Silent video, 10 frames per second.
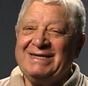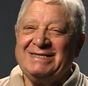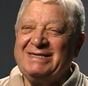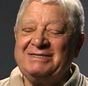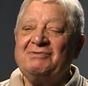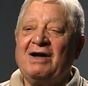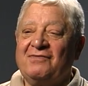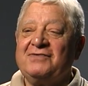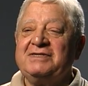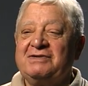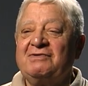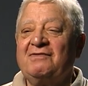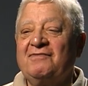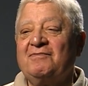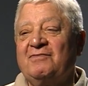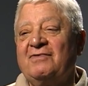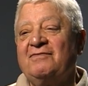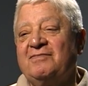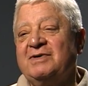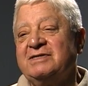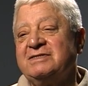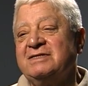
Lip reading: She's rough. She's a rough person.